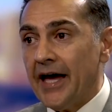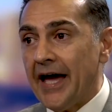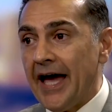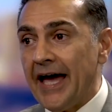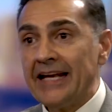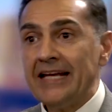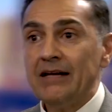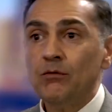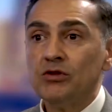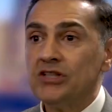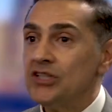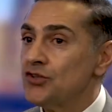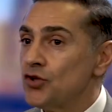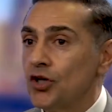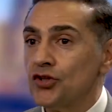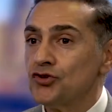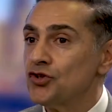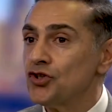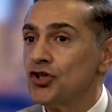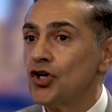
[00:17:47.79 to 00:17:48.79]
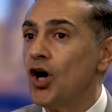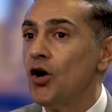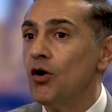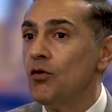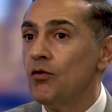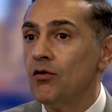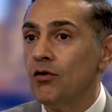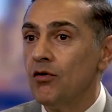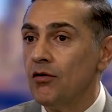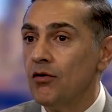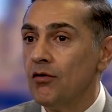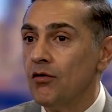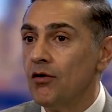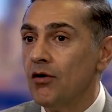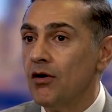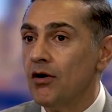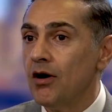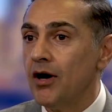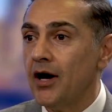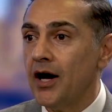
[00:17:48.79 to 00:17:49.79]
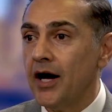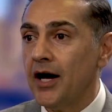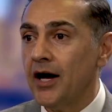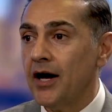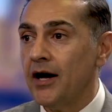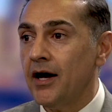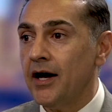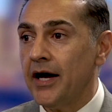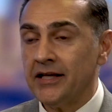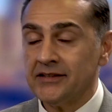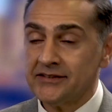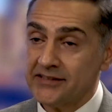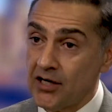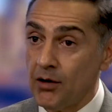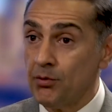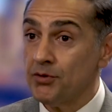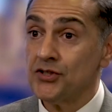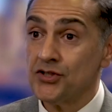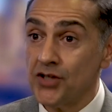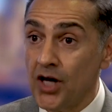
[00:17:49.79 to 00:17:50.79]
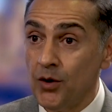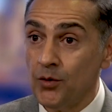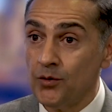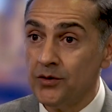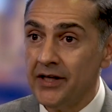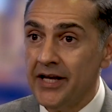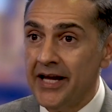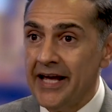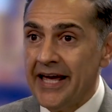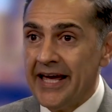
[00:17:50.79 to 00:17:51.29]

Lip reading: and he would decide to go and set up his own,